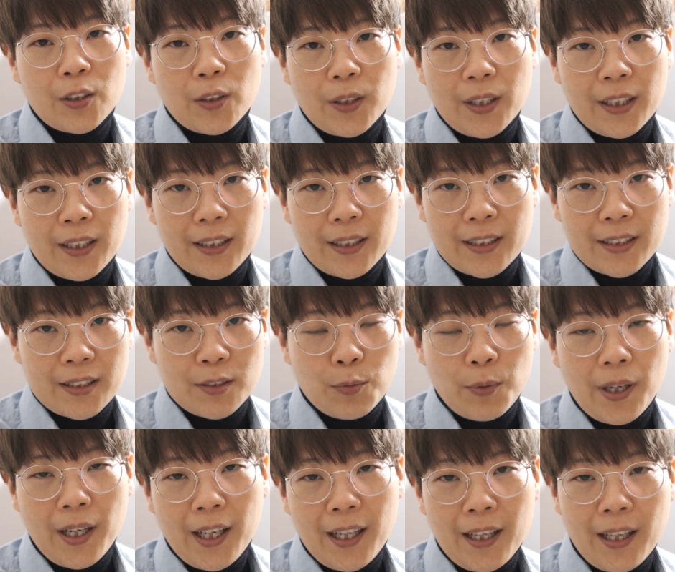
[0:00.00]
in this
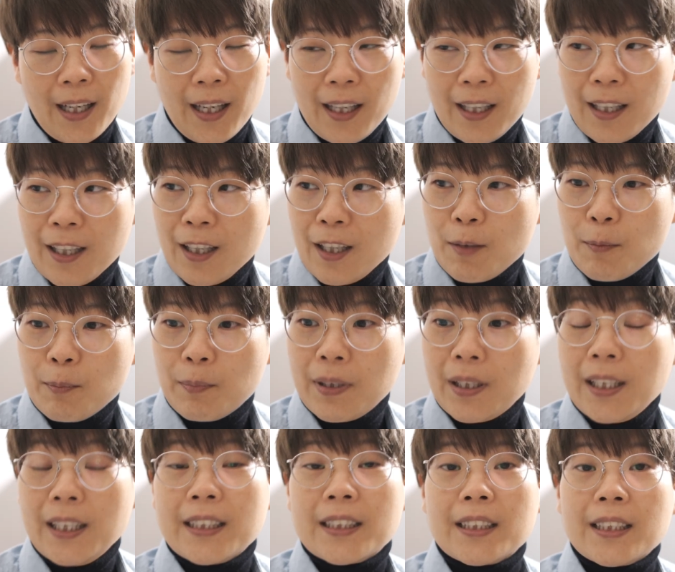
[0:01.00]
way,
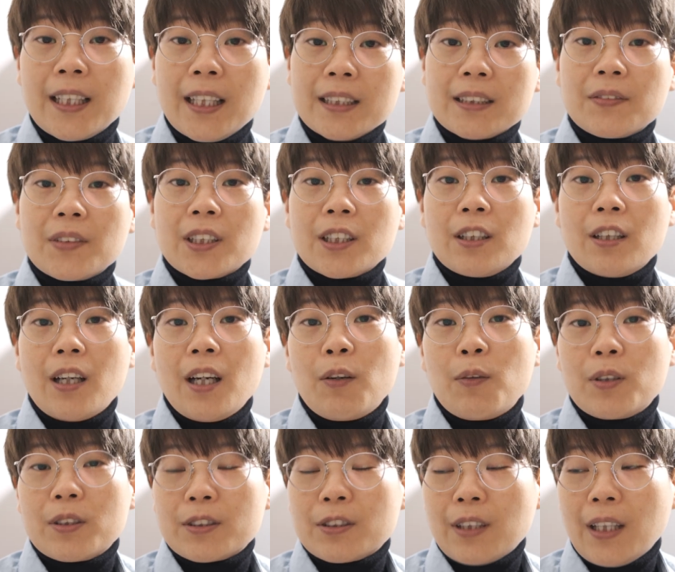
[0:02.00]
but in today's video I
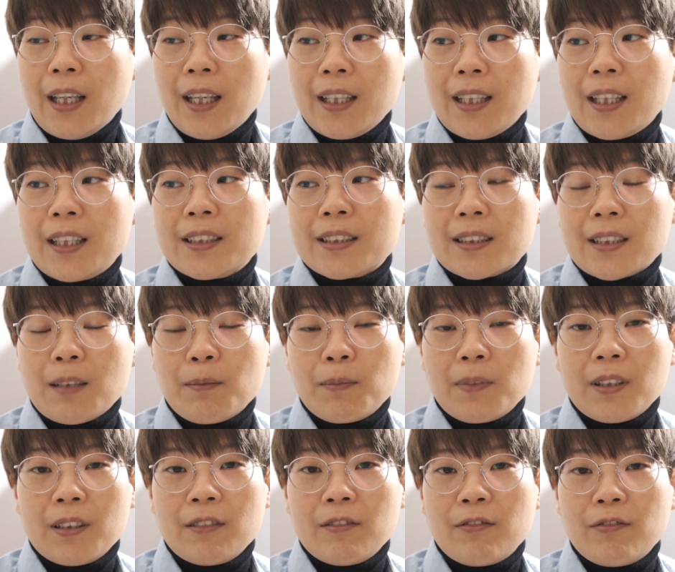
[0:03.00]
want to highlight some
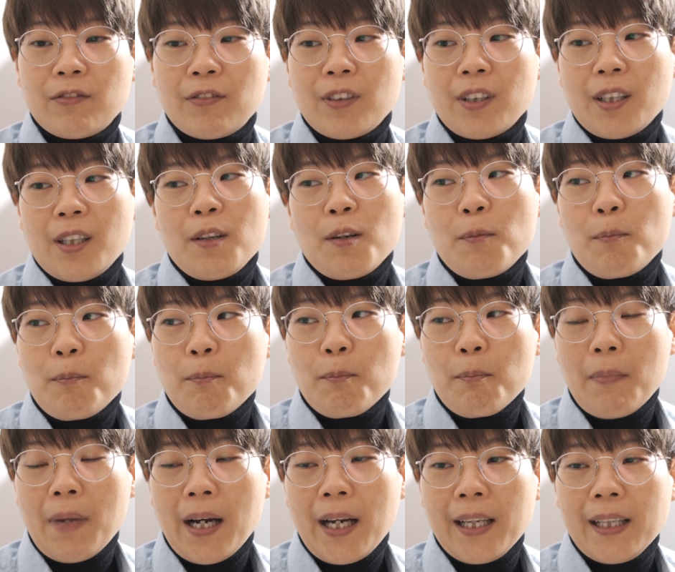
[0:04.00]
of
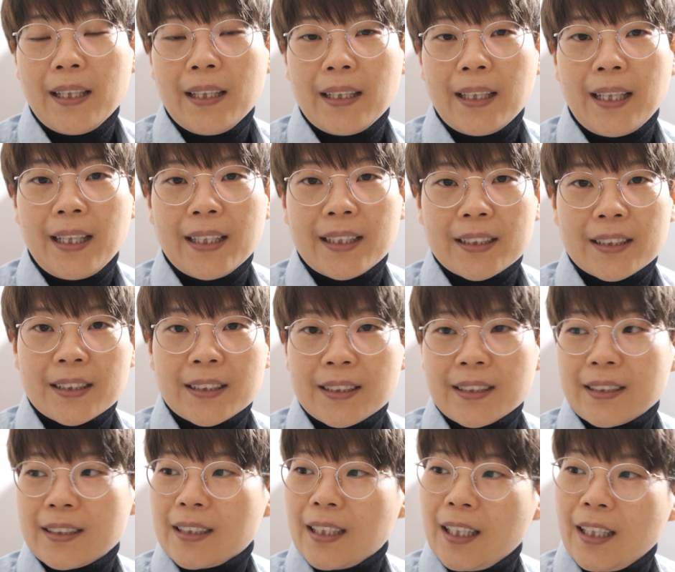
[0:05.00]
my
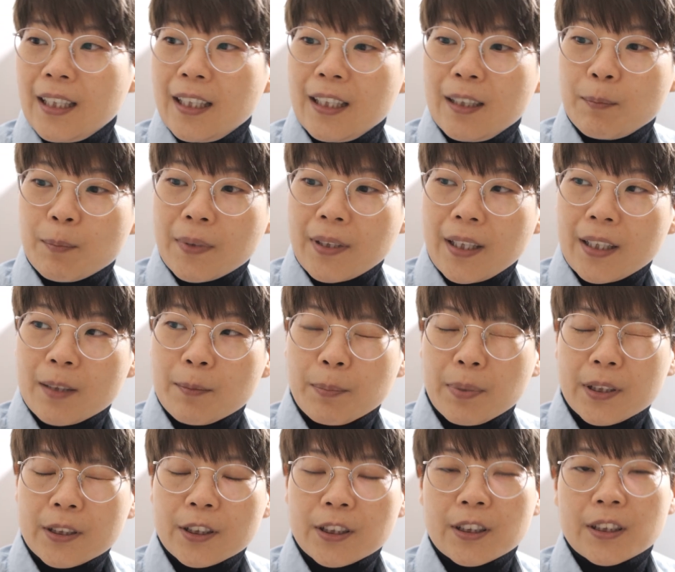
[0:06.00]
latest kind of
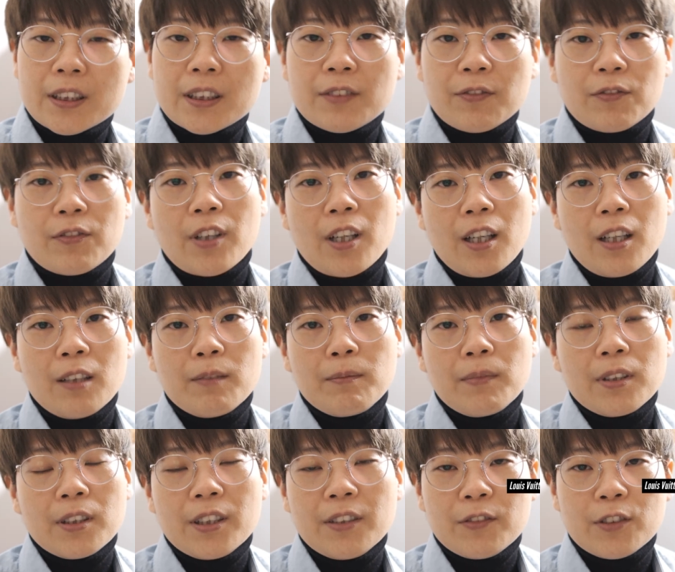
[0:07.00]
purchase
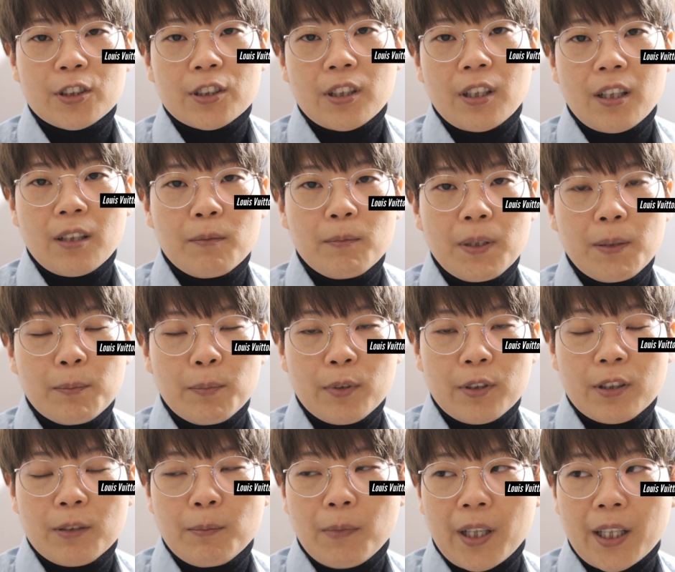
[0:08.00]
from Louis Vuitton
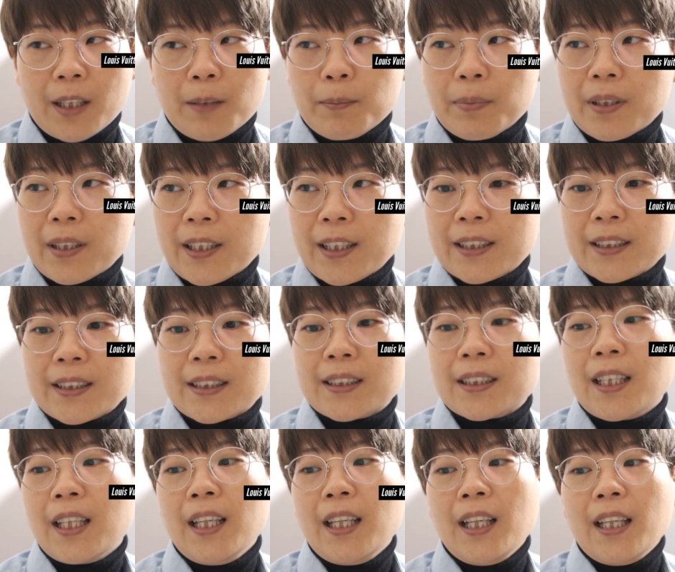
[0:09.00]
Employee Marketplace.
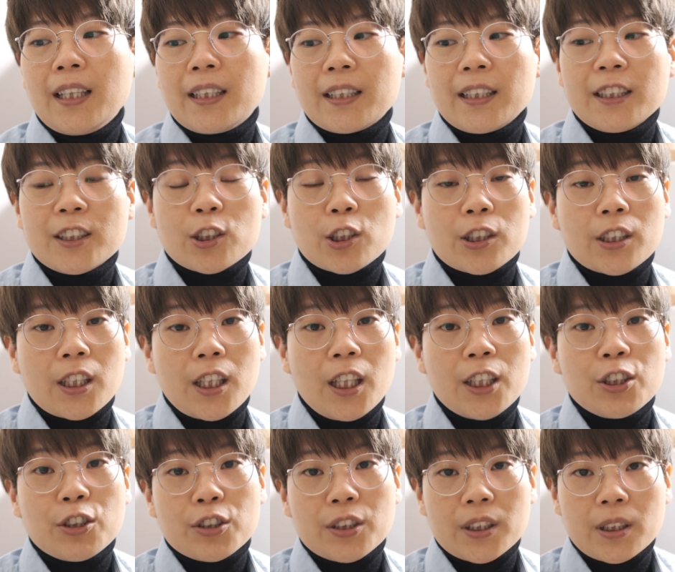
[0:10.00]
These are
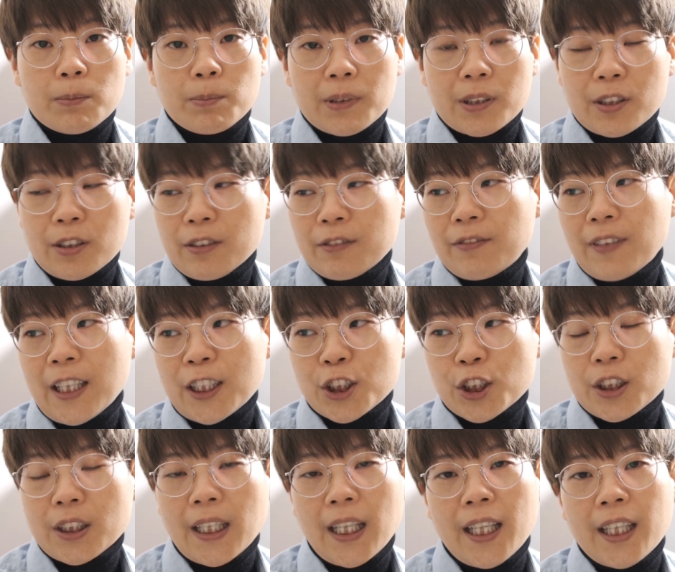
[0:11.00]
not your typical
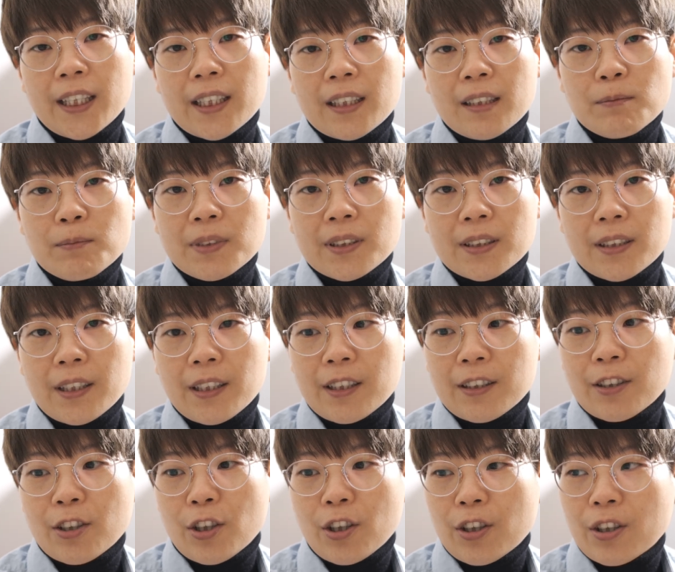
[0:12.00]
fashion items.
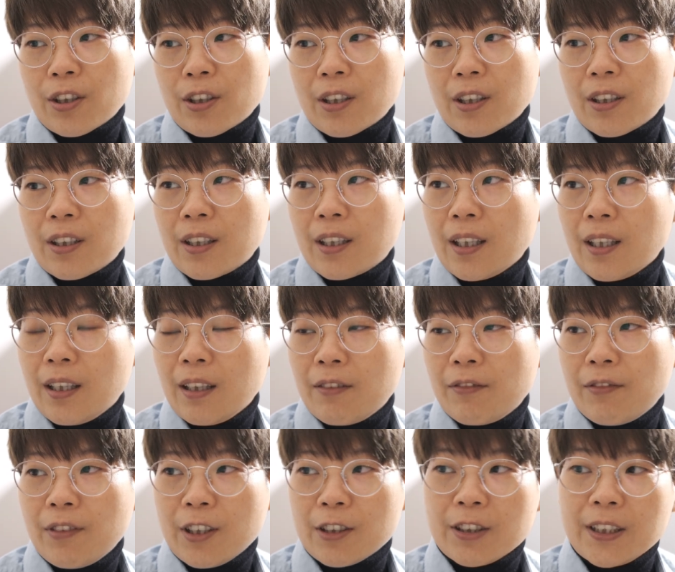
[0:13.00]
There are
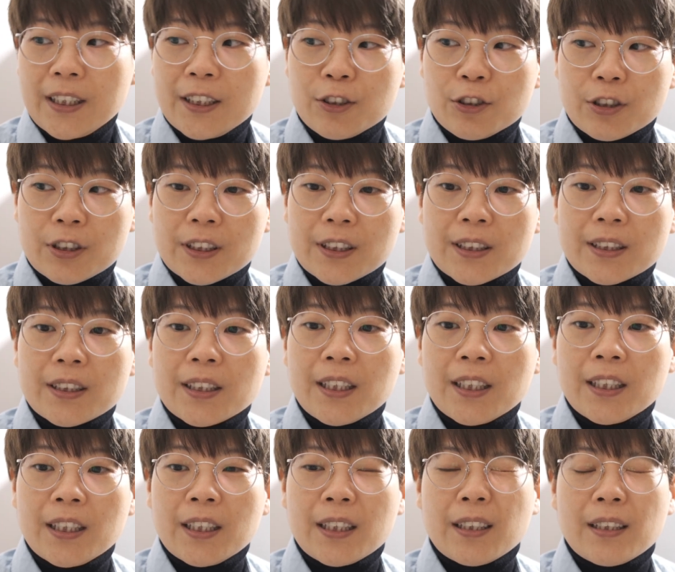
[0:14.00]
very
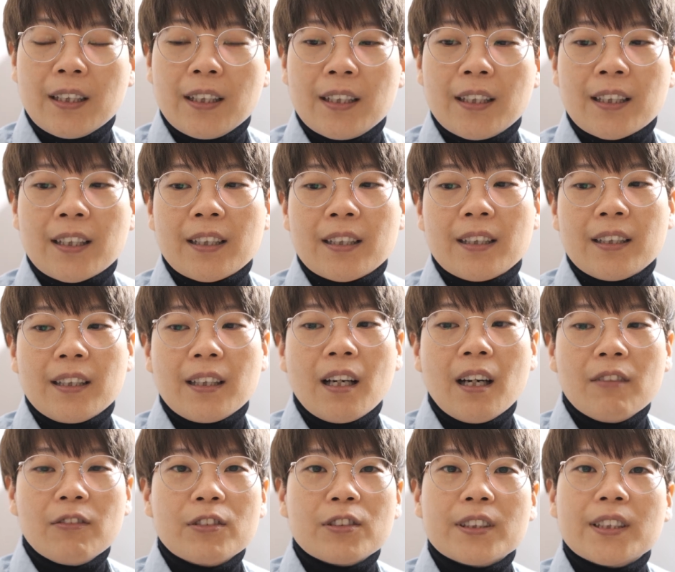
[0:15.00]
interesting kind of
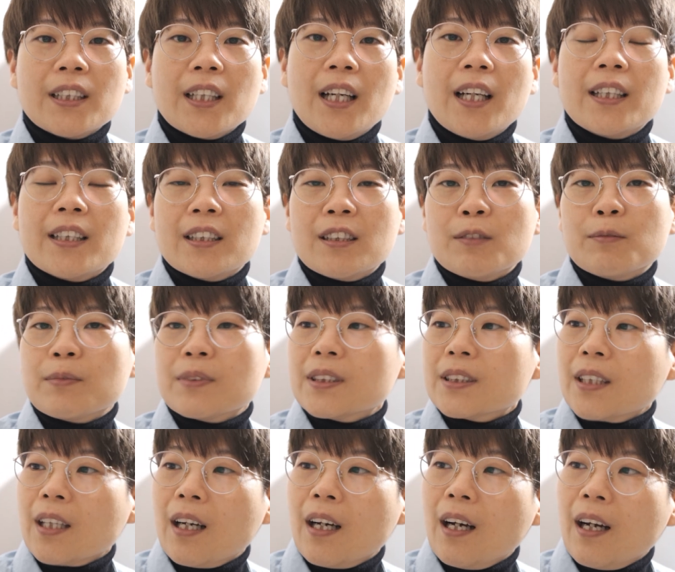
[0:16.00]
novelty
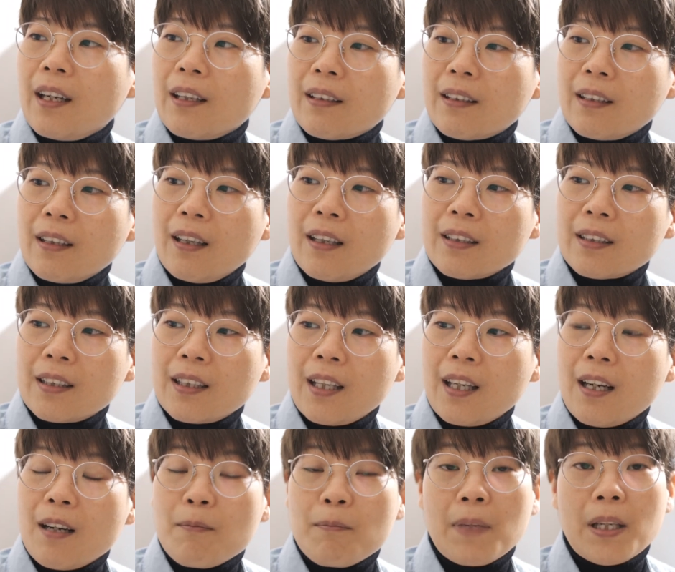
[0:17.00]
items that I thought
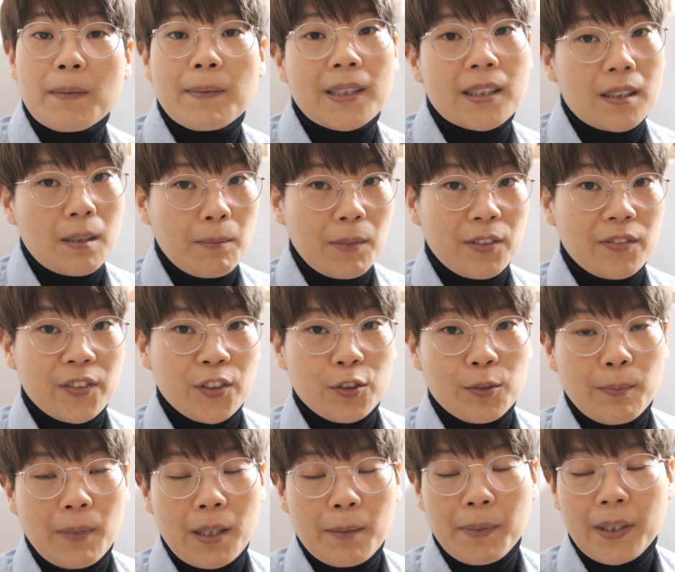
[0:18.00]
that maybe some of
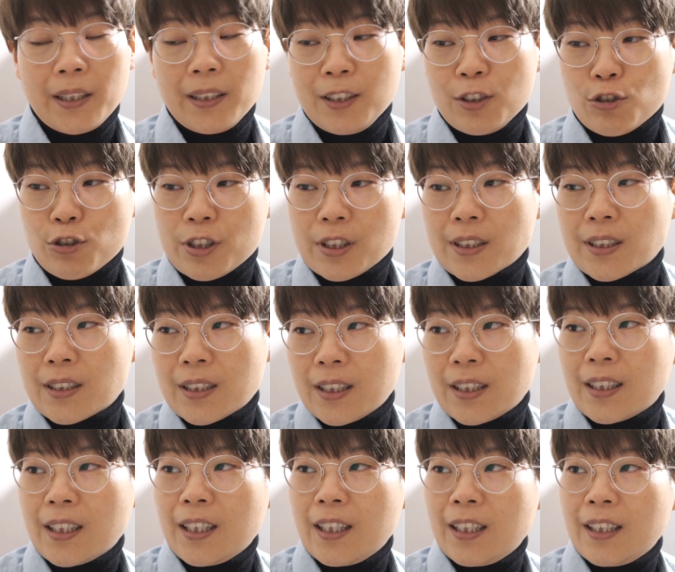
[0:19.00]
you might be
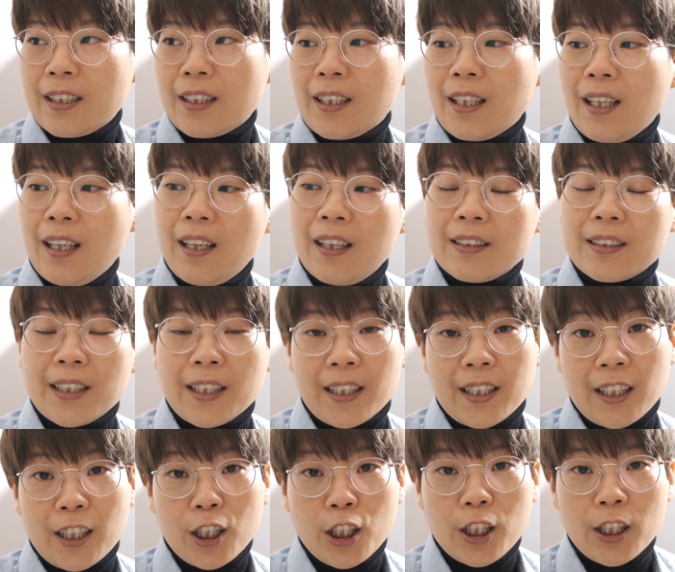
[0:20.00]
interested in
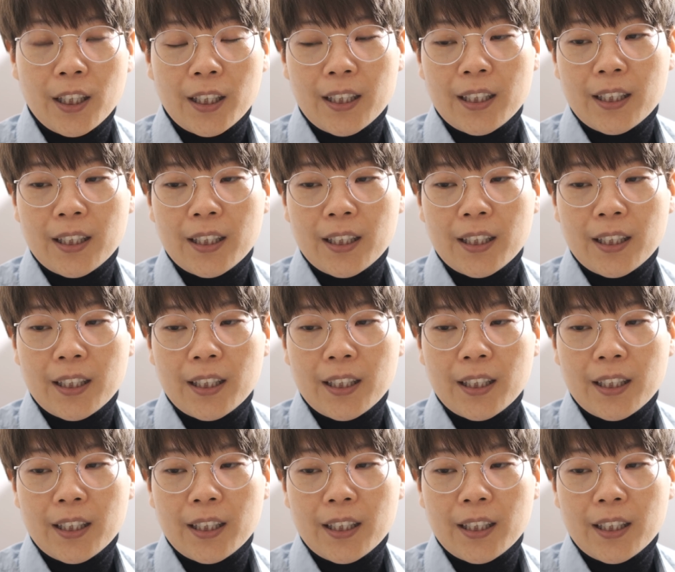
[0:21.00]
taking a look.